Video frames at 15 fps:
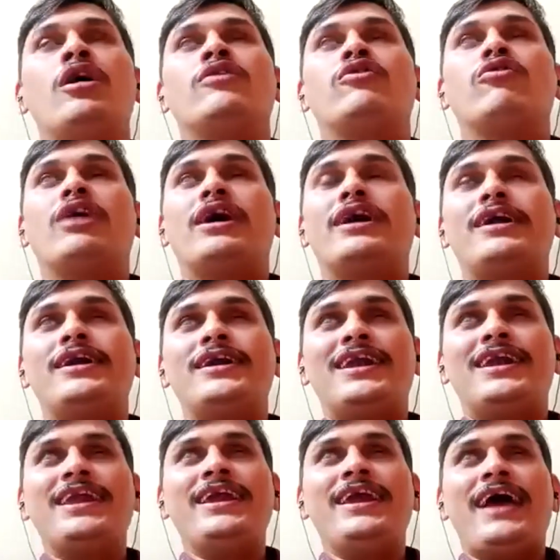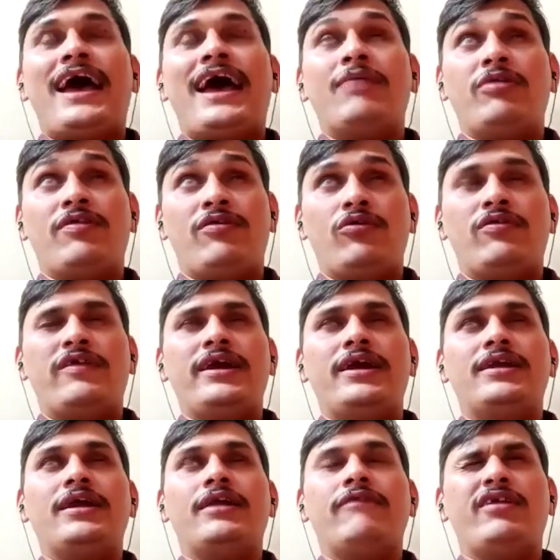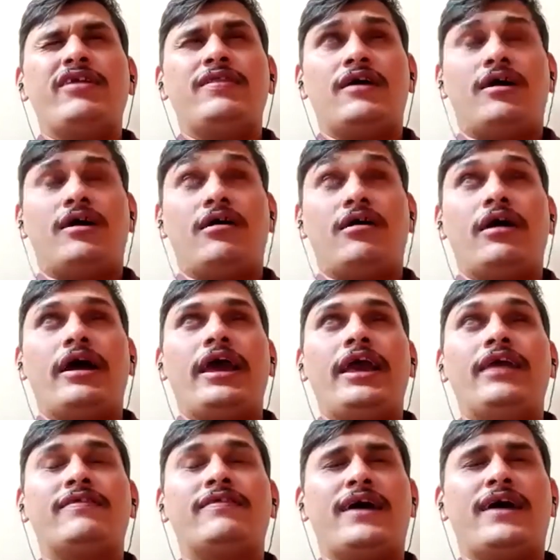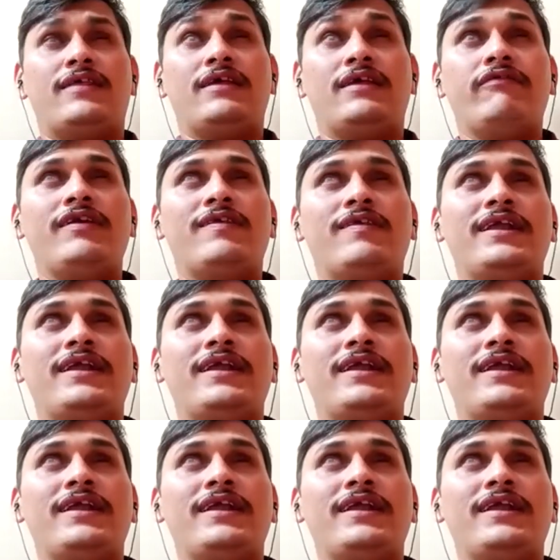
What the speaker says: So currently I am associated with exasi vc,